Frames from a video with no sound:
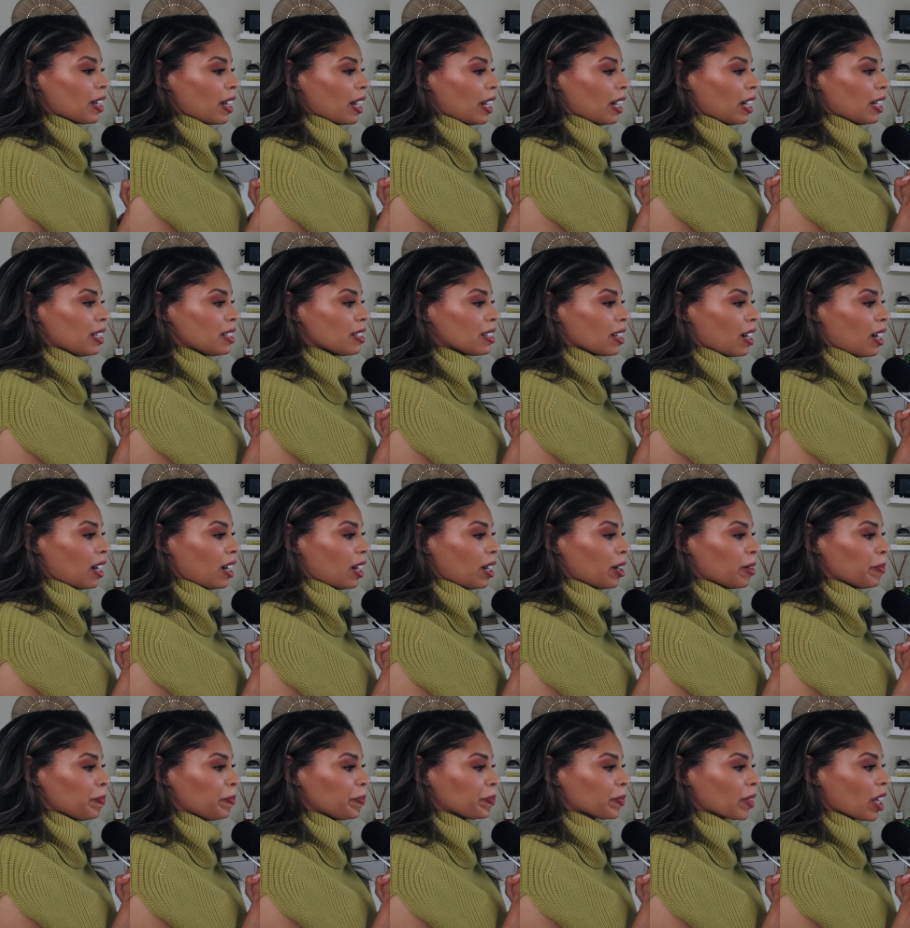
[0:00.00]

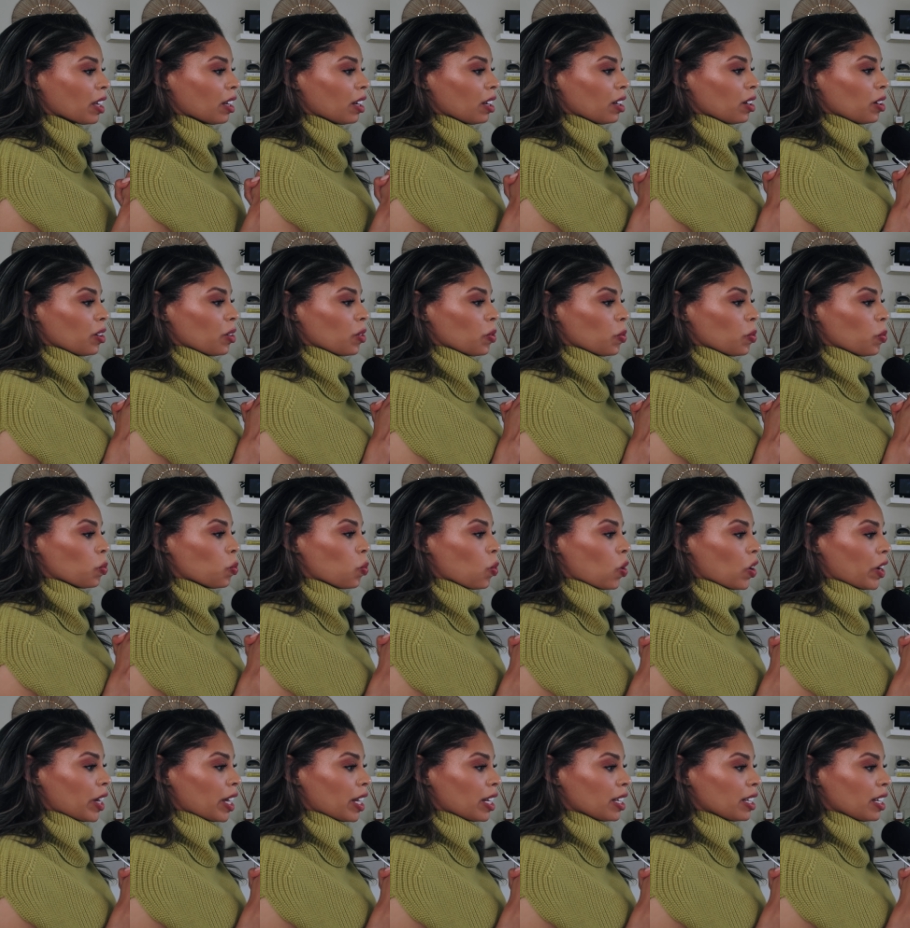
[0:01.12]
And
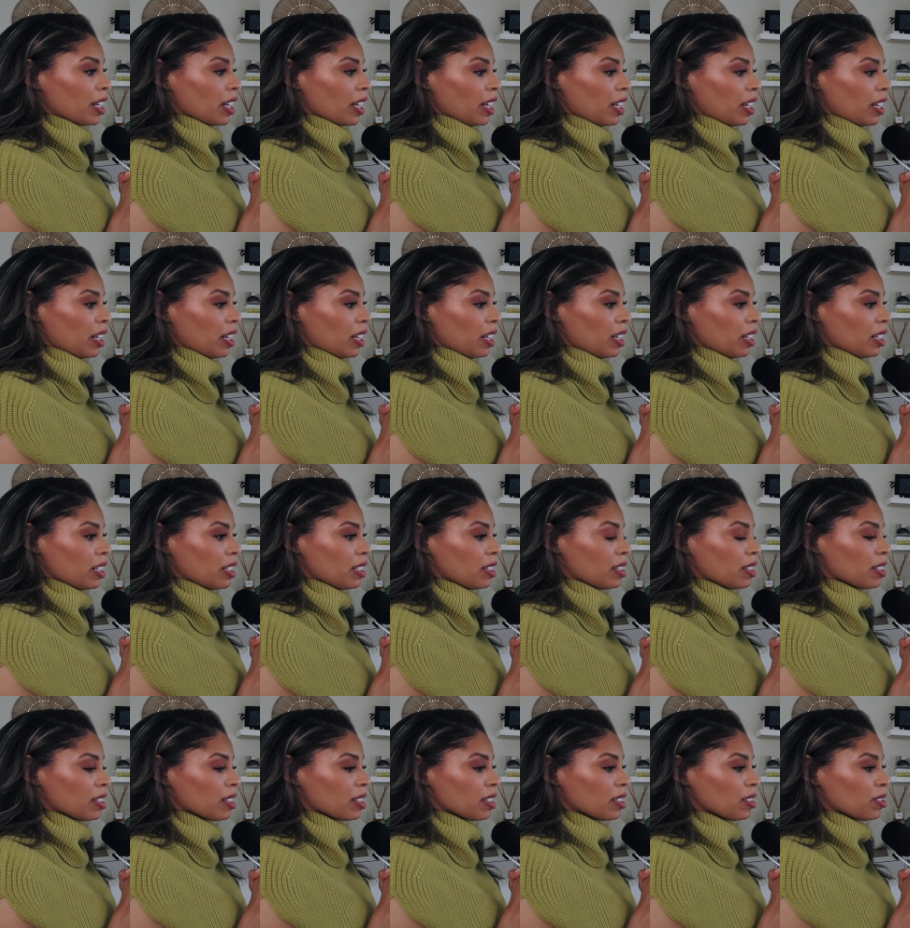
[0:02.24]
one
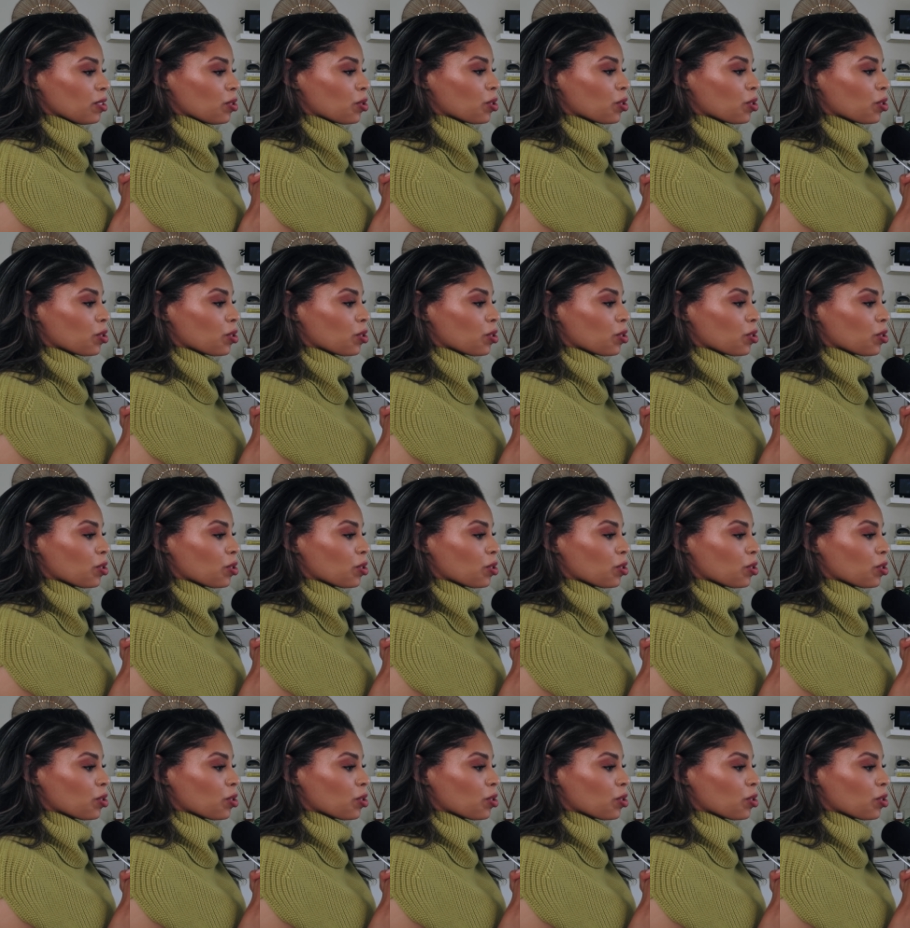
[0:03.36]
is,